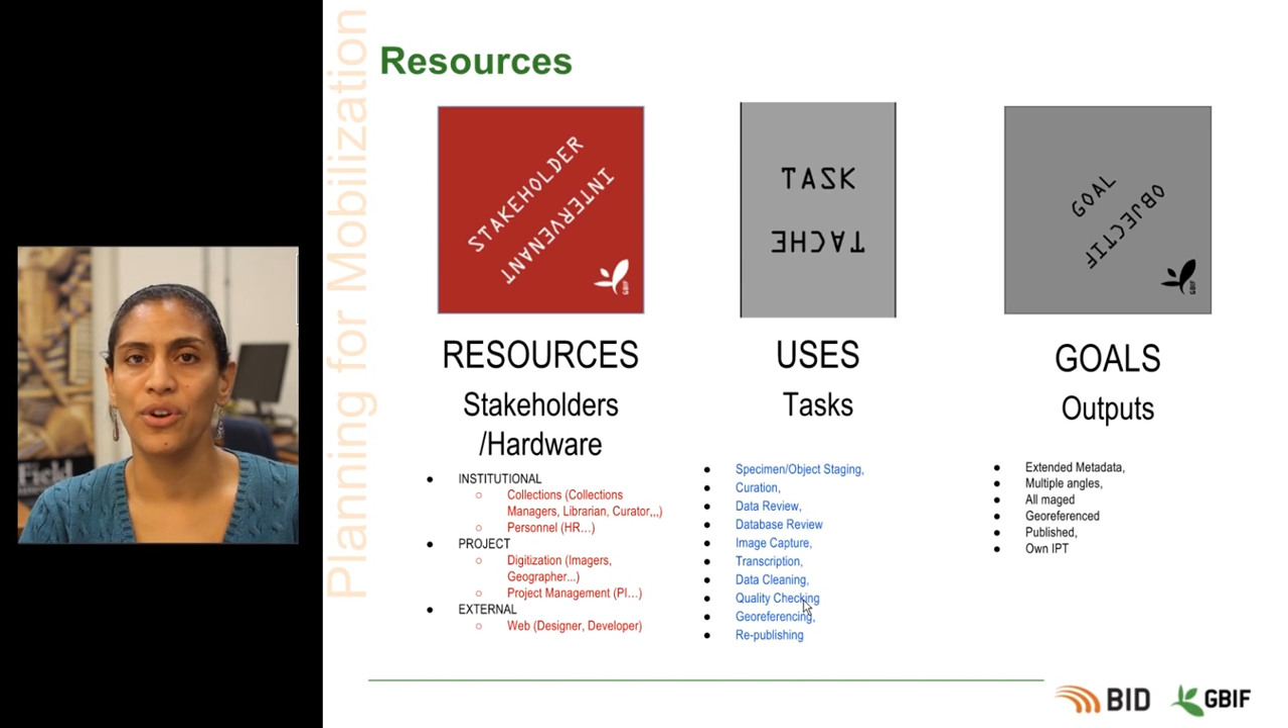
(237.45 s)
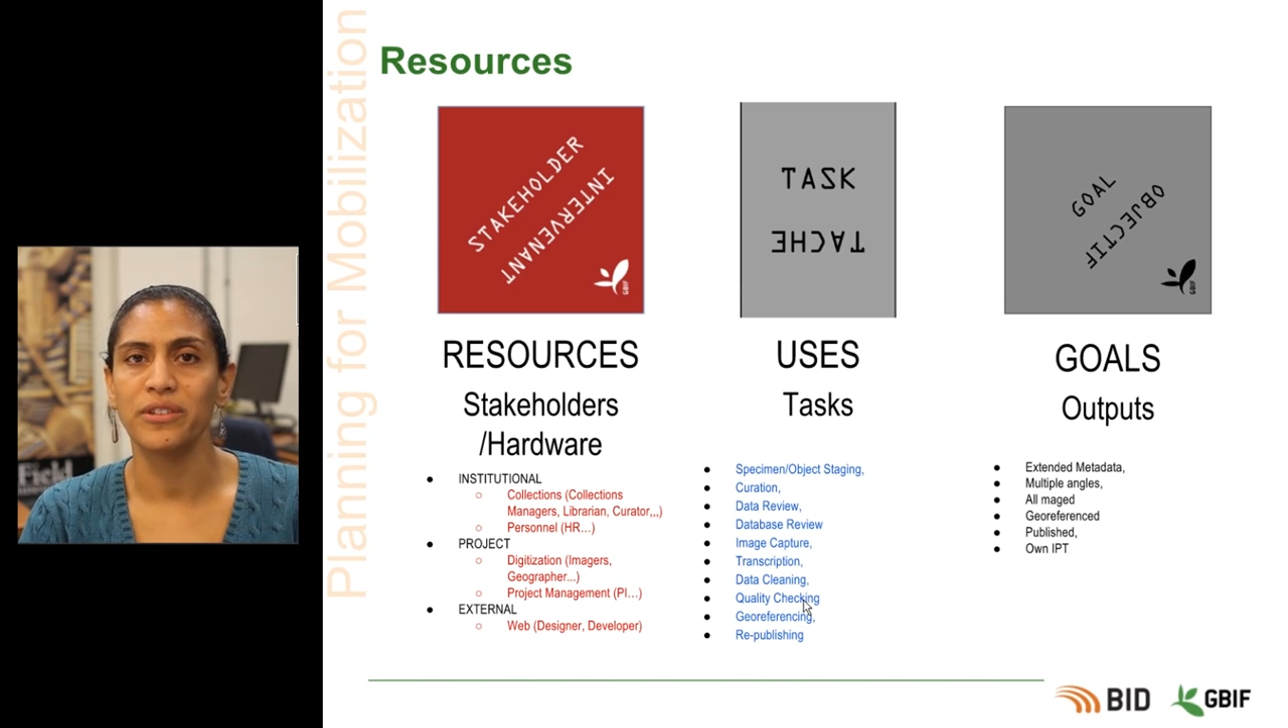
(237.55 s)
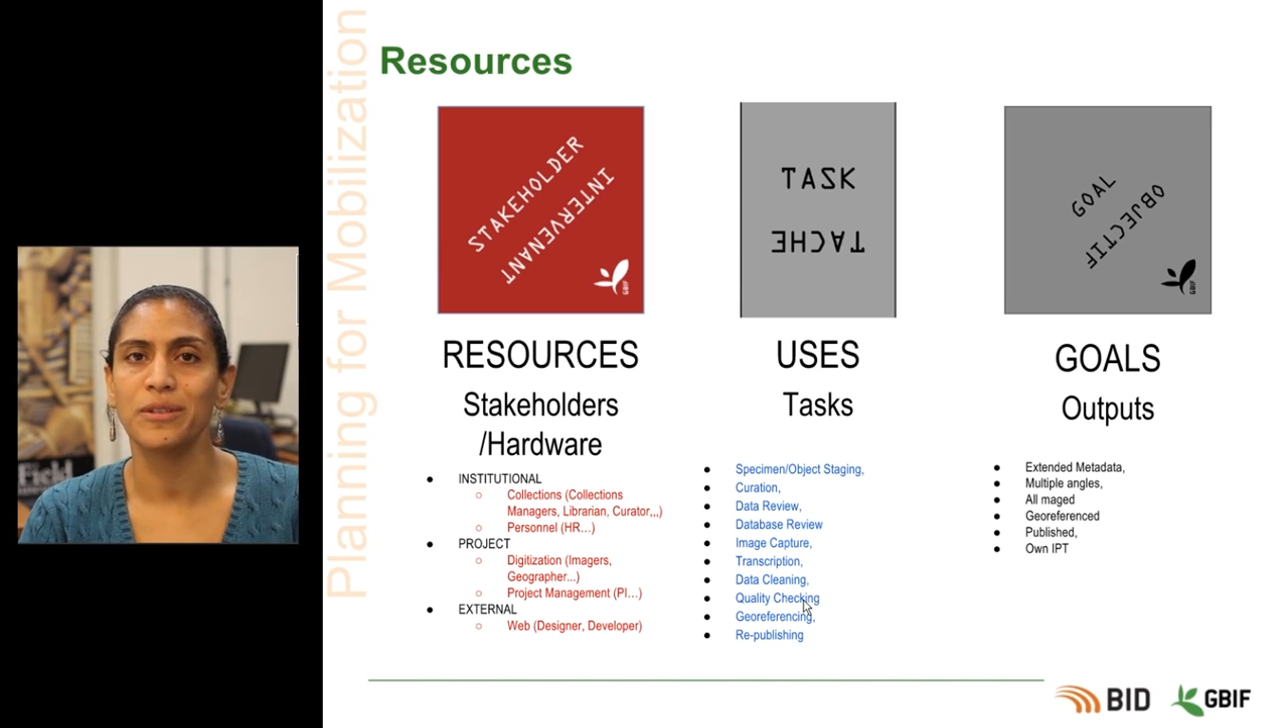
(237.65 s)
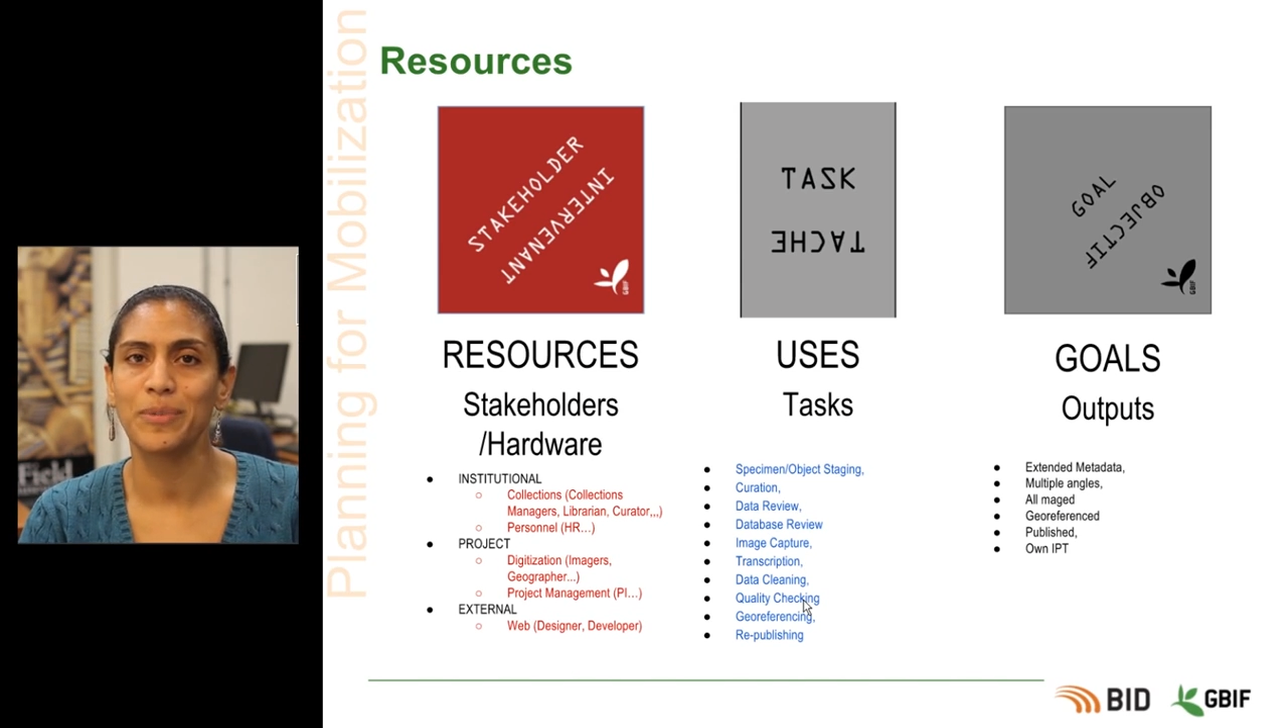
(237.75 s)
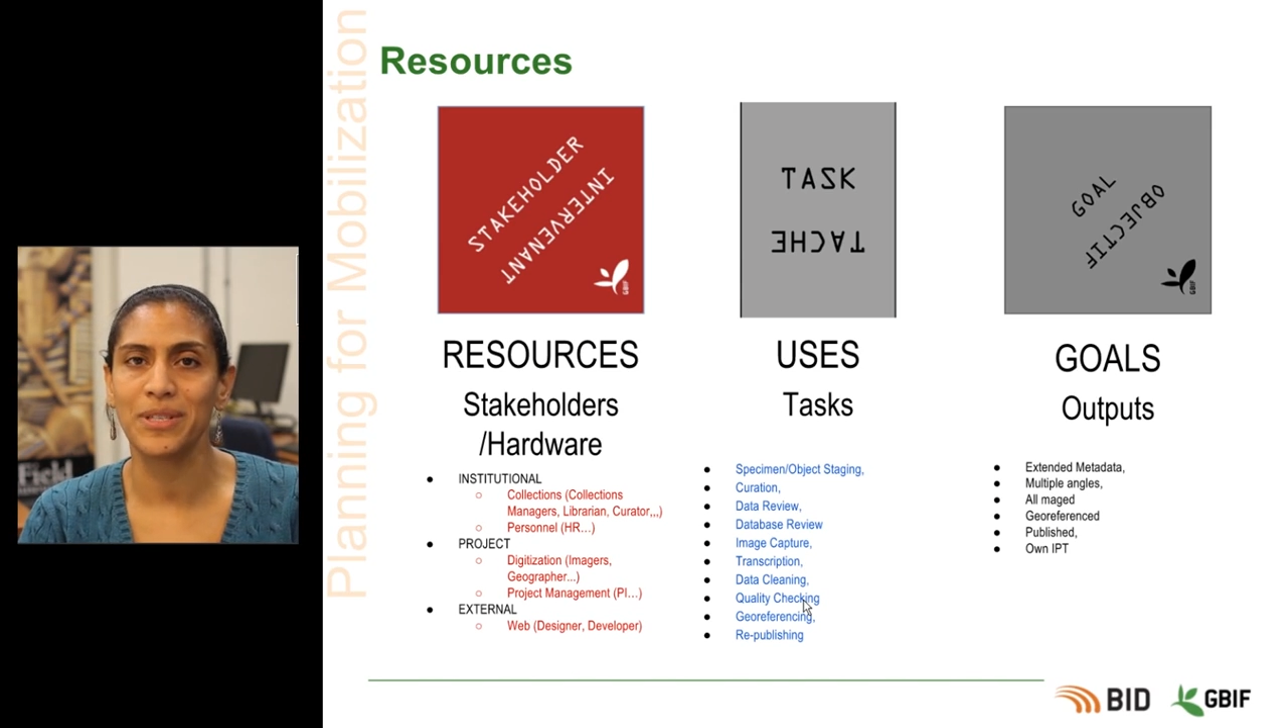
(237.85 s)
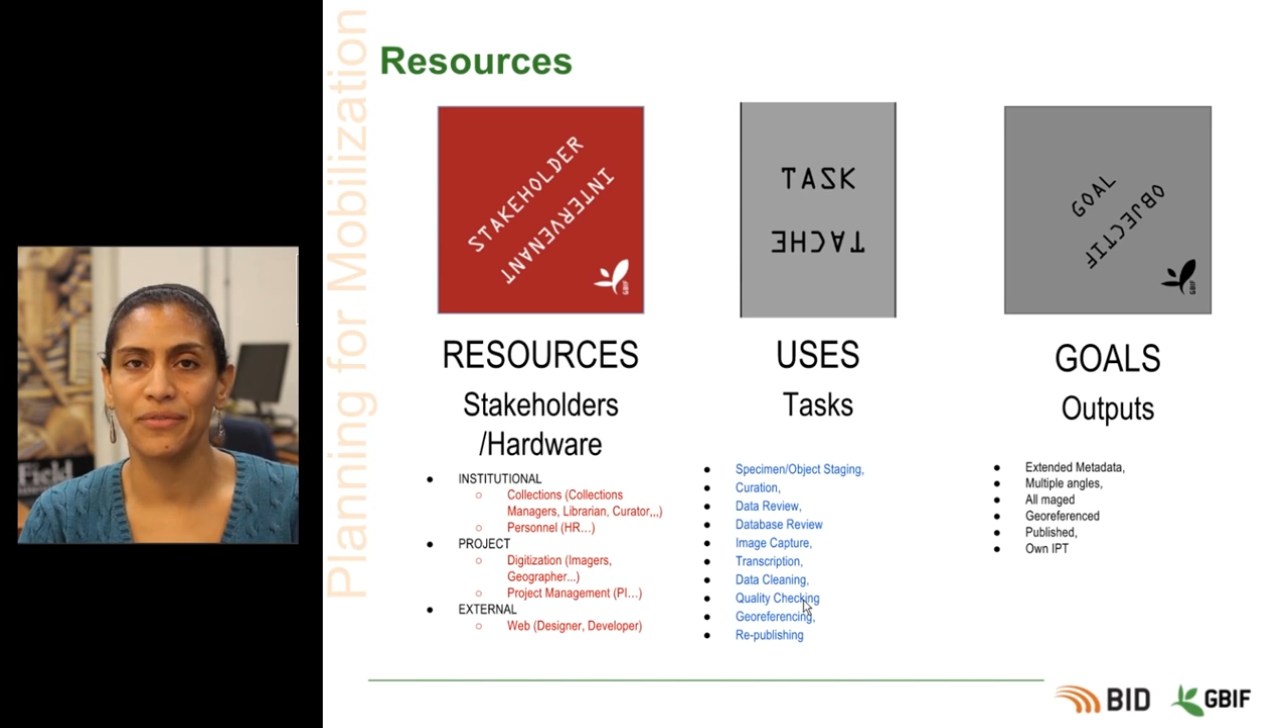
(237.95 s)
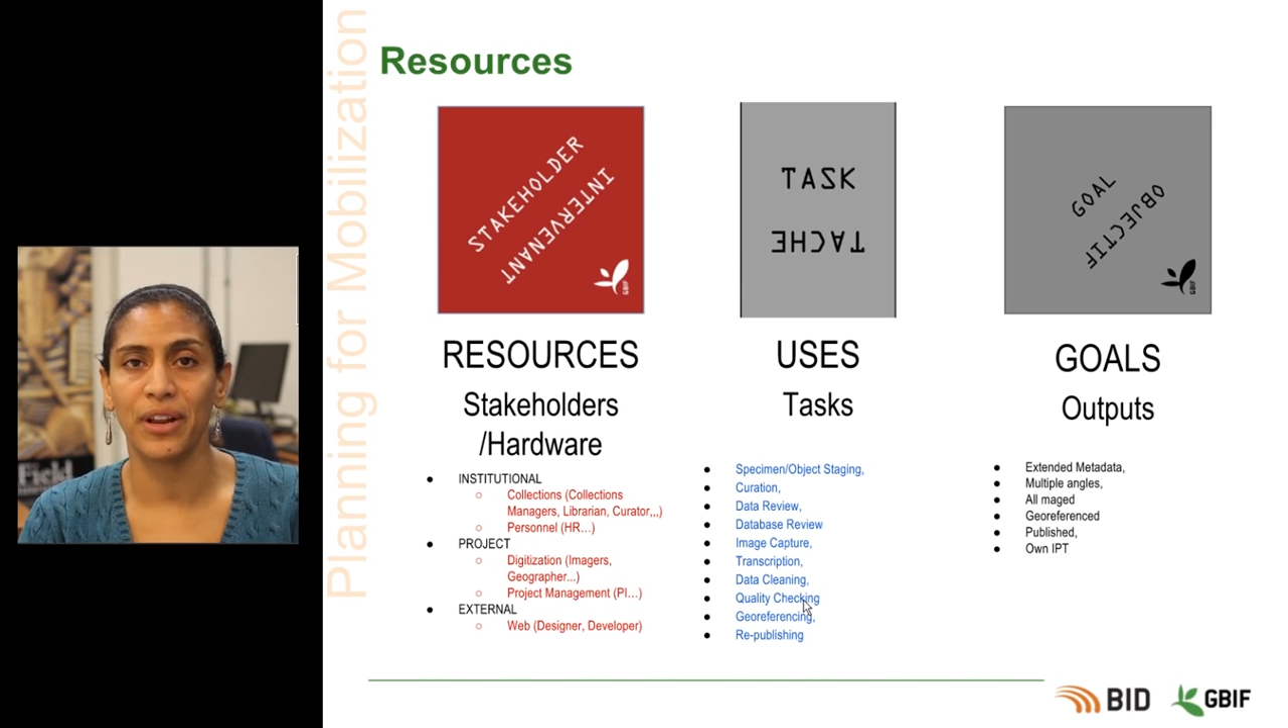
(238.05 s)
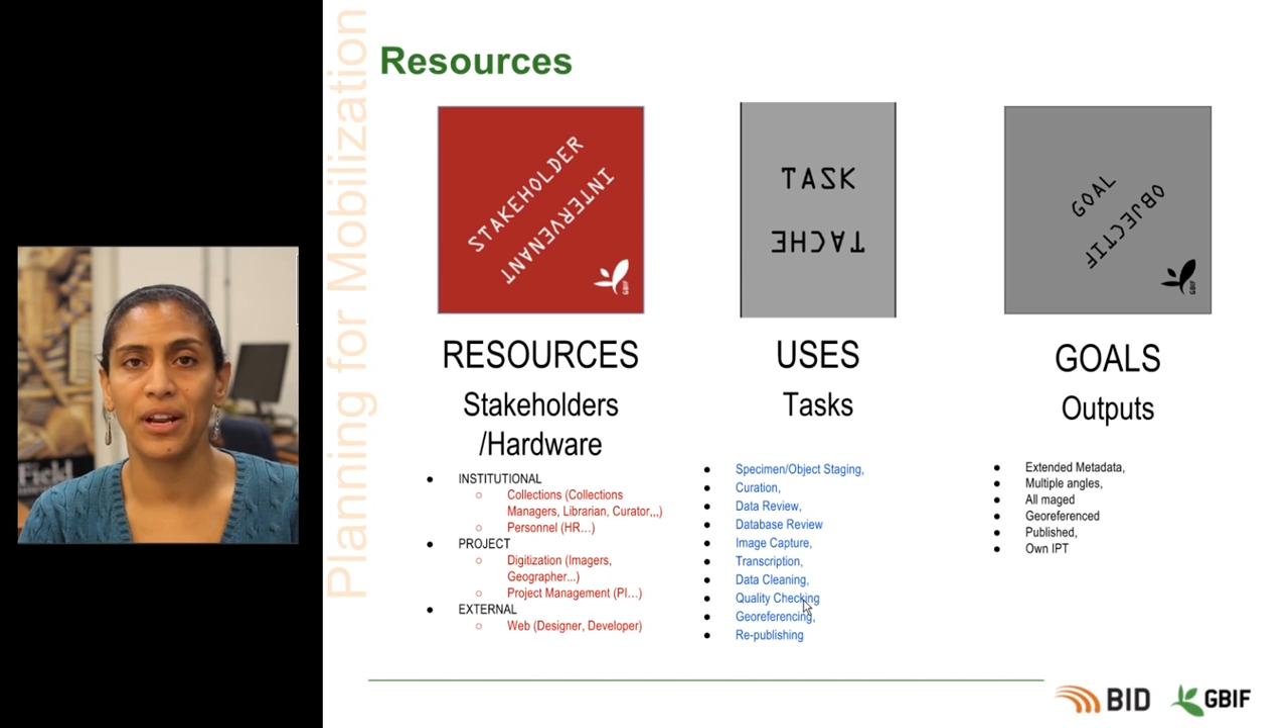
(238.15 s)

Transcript: specifically